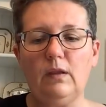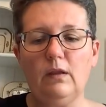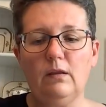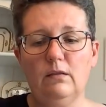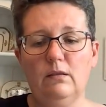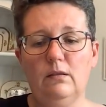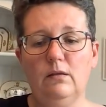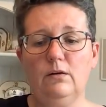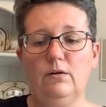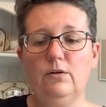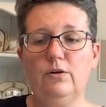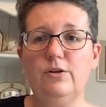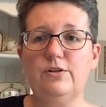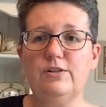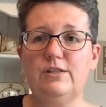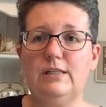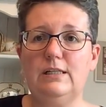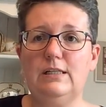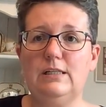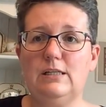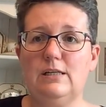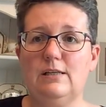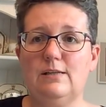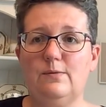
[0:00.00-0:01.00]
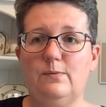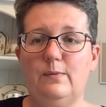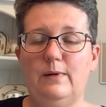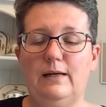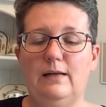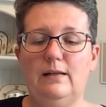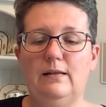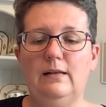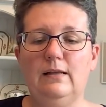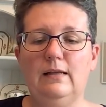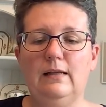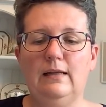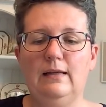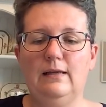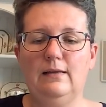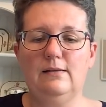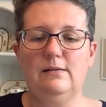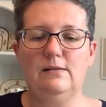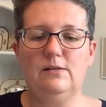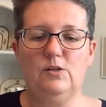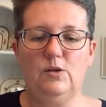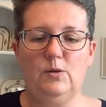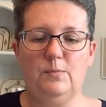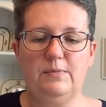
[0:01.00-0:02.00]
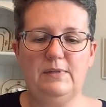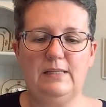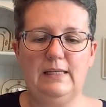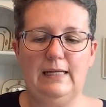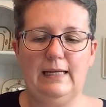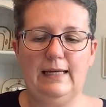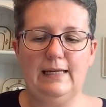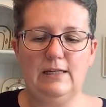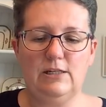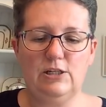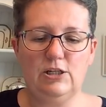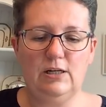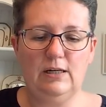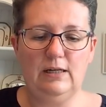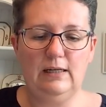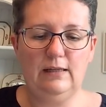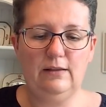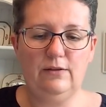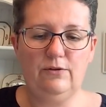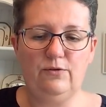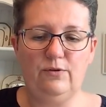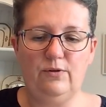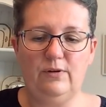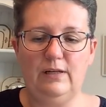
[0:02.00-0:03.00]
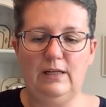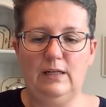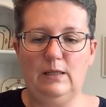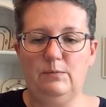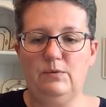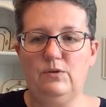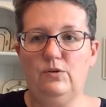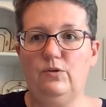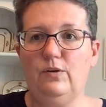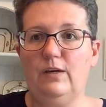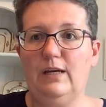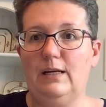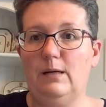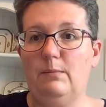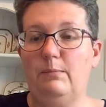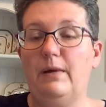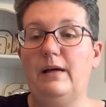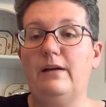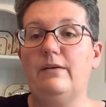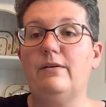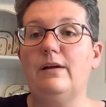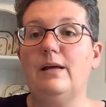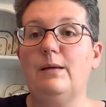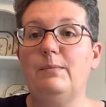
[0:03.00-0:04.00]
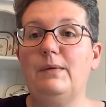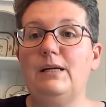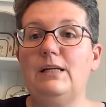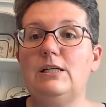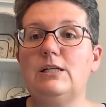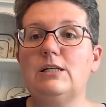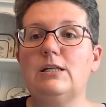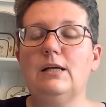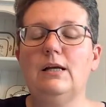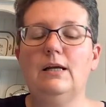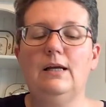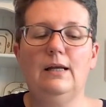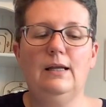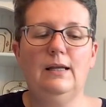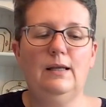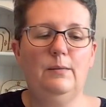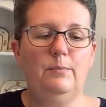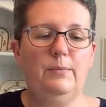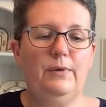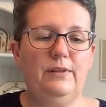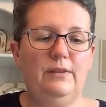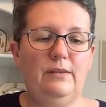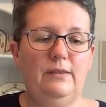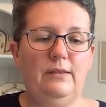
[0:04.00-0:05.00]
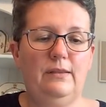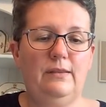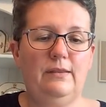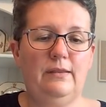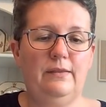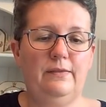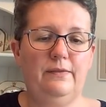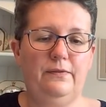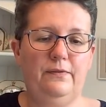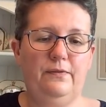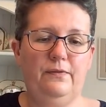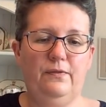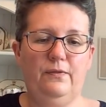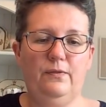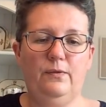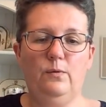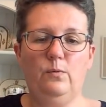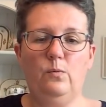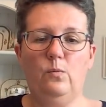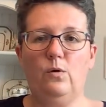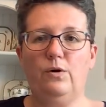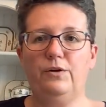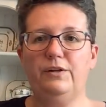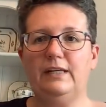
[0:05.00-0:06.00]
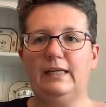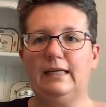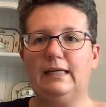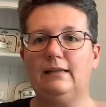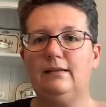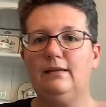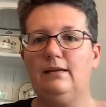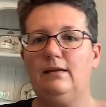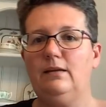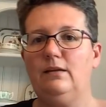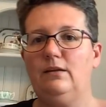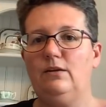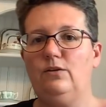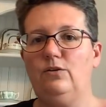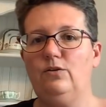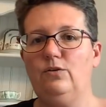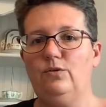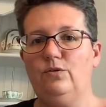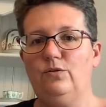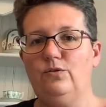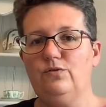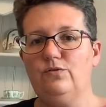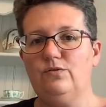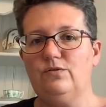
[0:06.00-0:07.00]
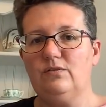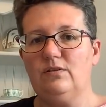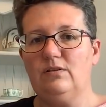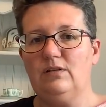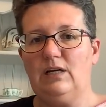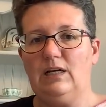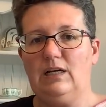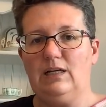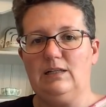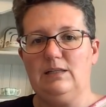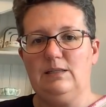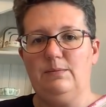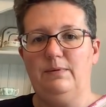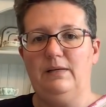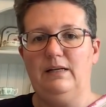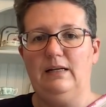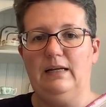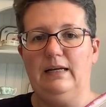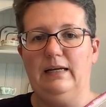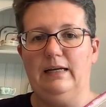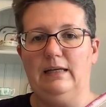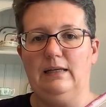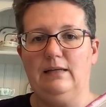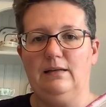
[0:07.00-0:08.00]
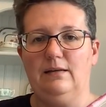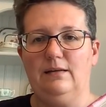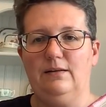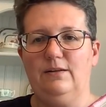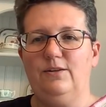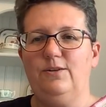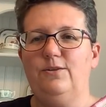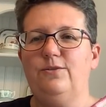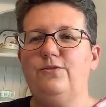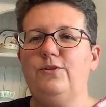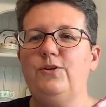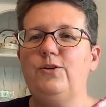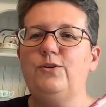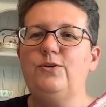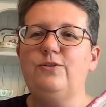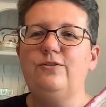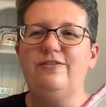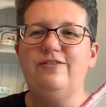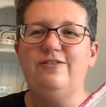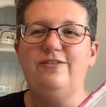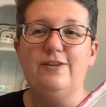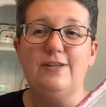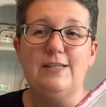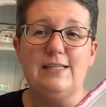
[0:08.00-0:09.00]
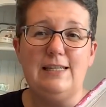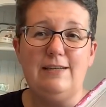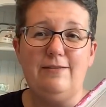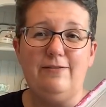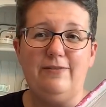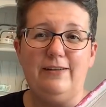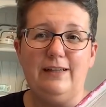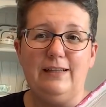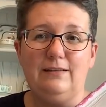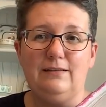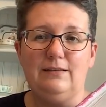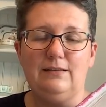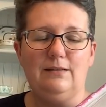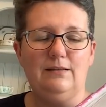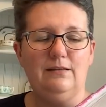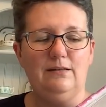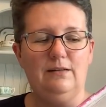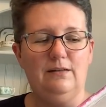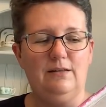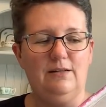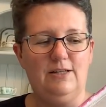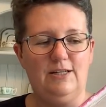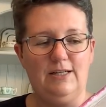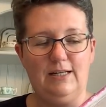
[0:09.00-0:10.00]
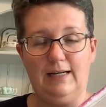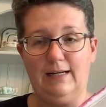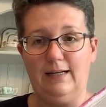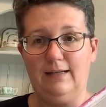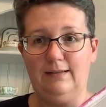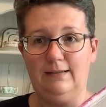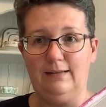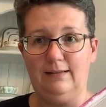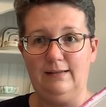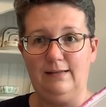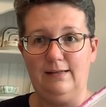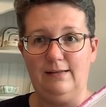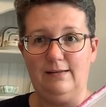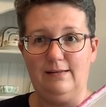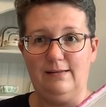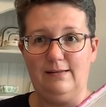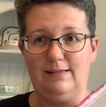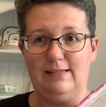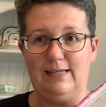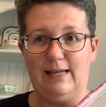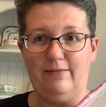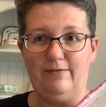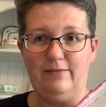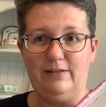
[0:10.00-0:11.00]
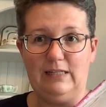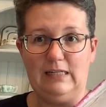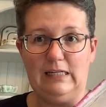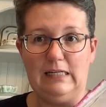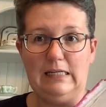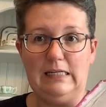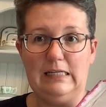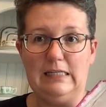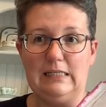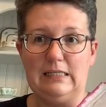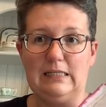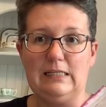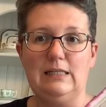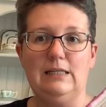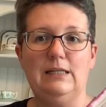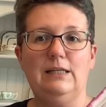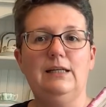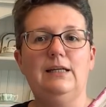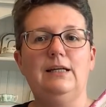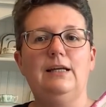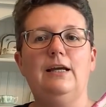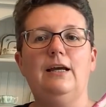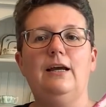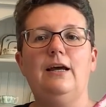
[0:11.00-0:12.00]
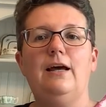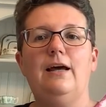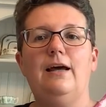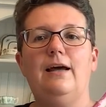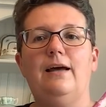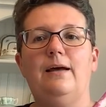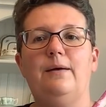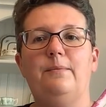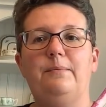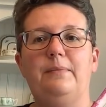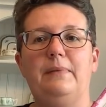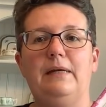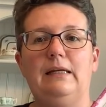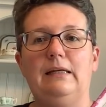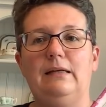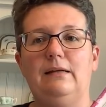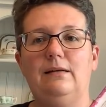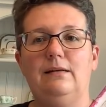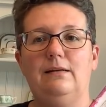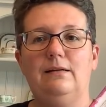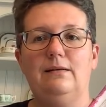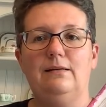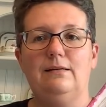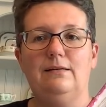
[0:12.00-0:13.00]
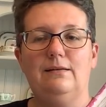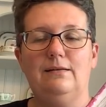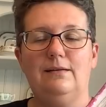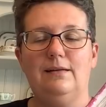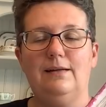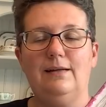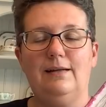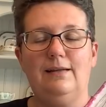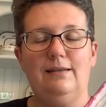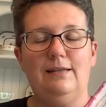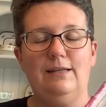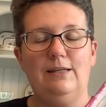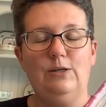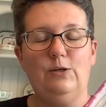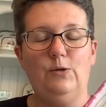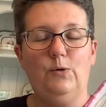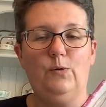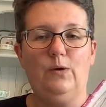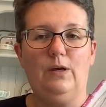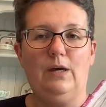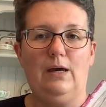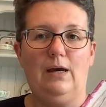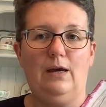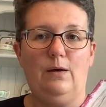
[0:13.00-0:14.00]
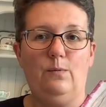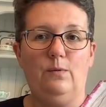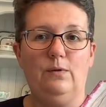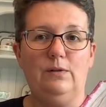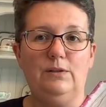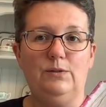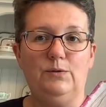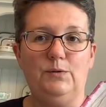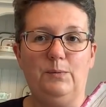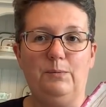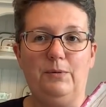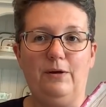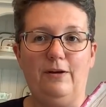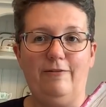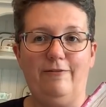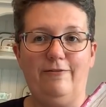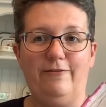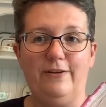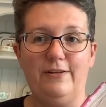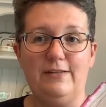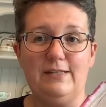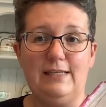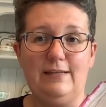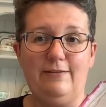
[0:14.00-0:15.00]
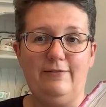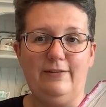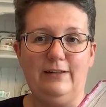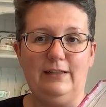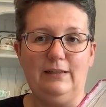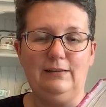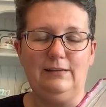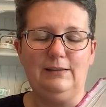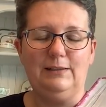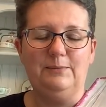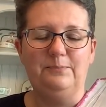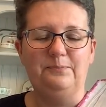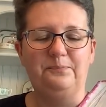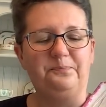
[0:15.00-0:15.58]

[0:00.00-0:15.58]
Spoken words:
the cross stitch as well, and stops the light shining through and helps you get a better image. But the wadding that you use acts a bit like, I don't know if you know fuzzy felt. Child in the 70s in the UK will know about fuzzy felt,